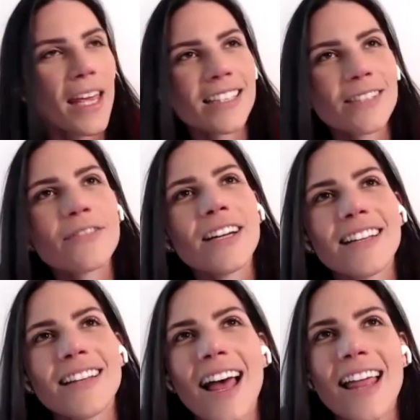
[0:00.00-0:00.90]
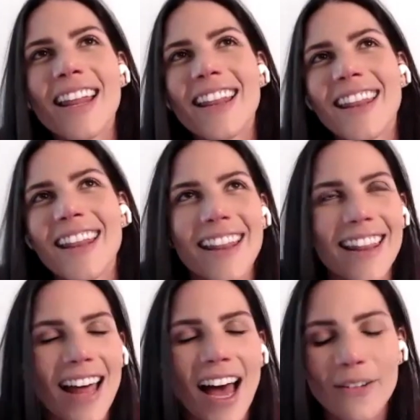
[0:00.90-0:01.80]
It's funny that
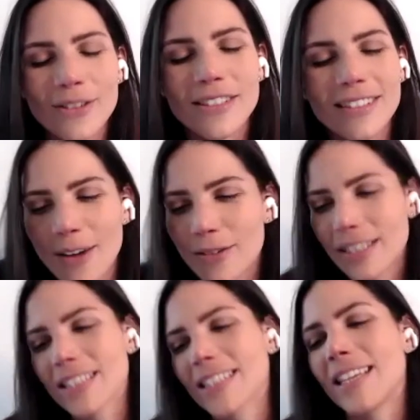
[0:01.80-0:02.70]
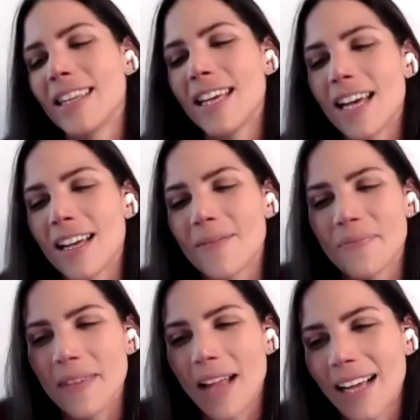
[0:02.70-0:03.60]
I was listening a
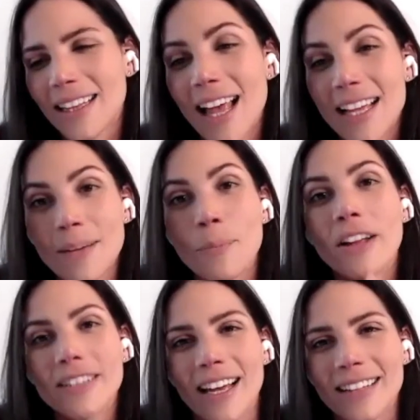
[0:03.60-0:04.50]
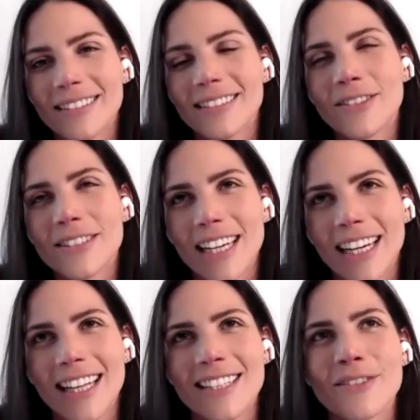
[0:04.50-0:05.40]
podcast. It wasn't a class.